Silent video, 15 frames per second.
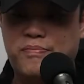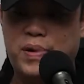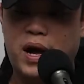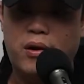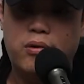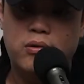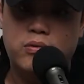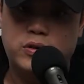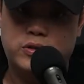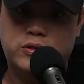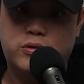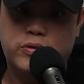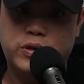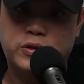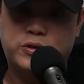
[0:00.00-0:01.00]
power was
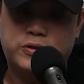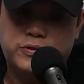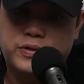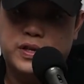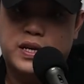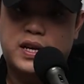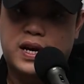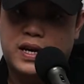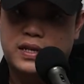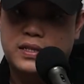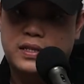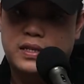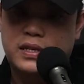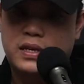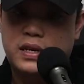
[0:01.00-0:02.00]
going through the
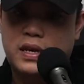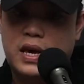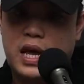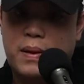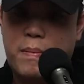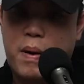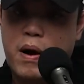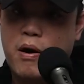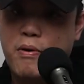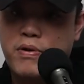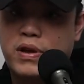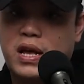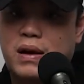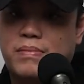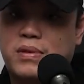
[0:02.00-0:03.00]
cast and
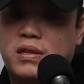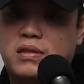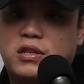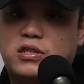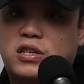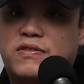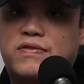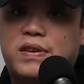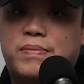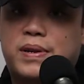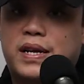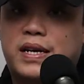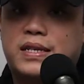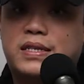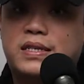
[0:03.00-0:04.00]
powering up the Ninja V
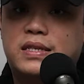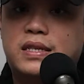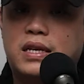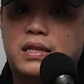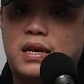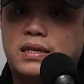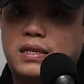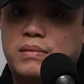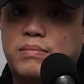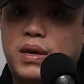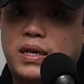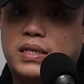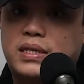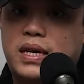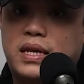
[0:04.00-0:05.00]
Plus, it doesn't
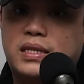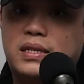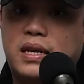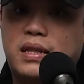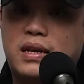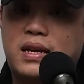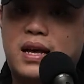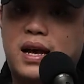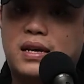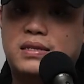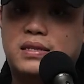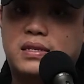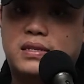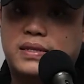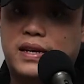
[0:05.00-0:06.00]
make sense that the
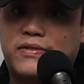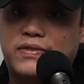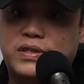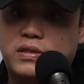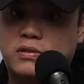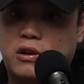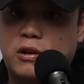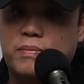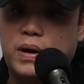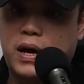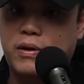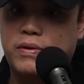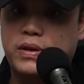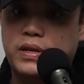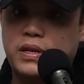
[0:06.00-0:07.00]
cast itself is not
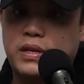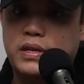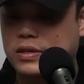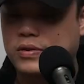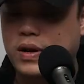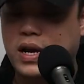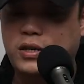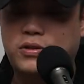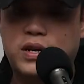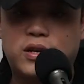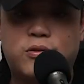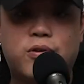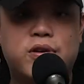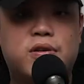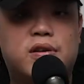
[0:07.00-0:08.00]
powered. So I
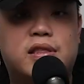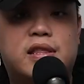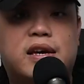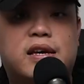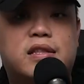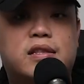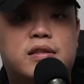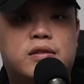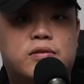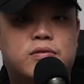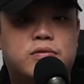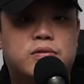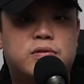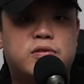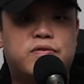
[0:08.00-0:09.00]
tried going online
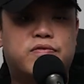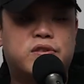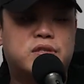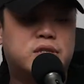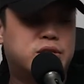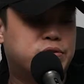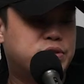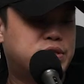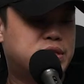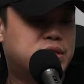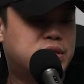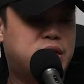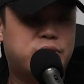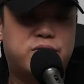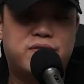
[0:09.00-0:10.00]
to look for
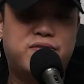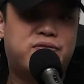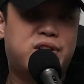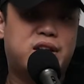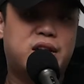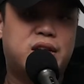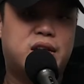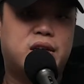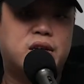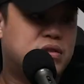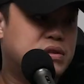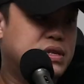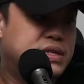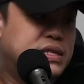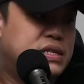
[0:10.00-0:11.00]
solutions and I couldn't find any.
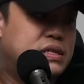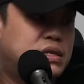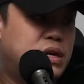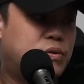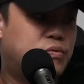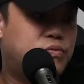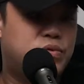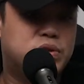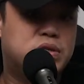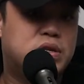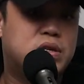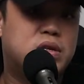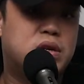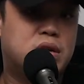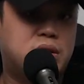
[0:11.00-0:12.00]
Honestly, there
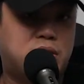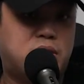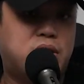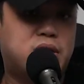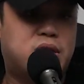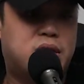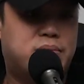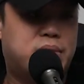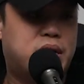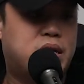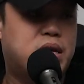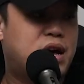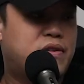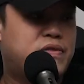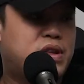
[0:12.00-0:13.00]
wasn't a lot,
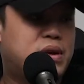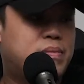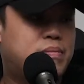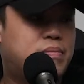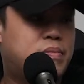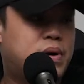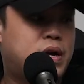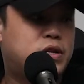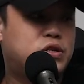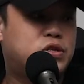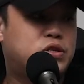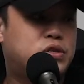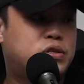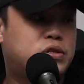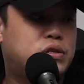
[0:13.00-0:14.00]
but after
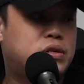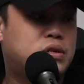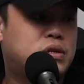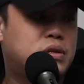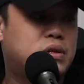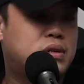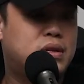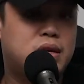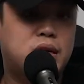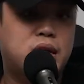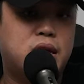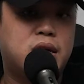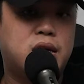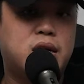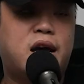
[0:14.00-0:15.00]
much
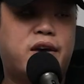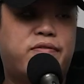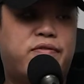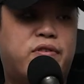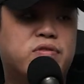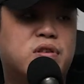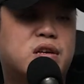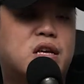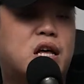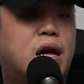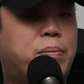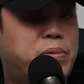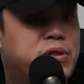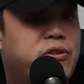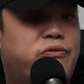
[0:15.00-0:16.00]
digging, I found a
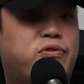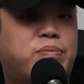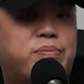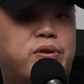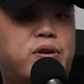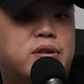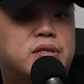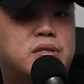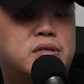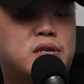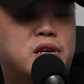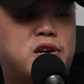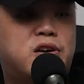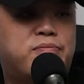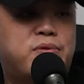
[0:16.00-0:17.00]
couple of reports
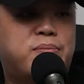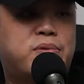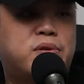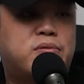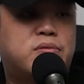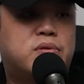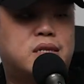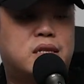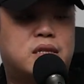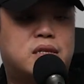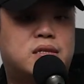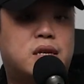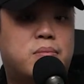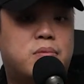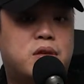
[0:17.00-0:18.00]
of people saying the
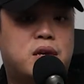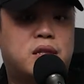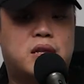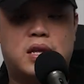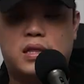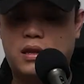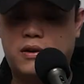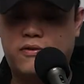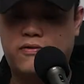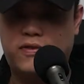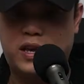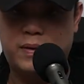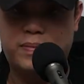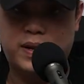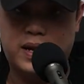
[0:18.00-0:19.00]
same thing, that the
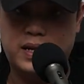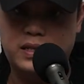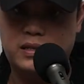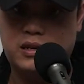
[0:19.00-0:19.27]
V Plus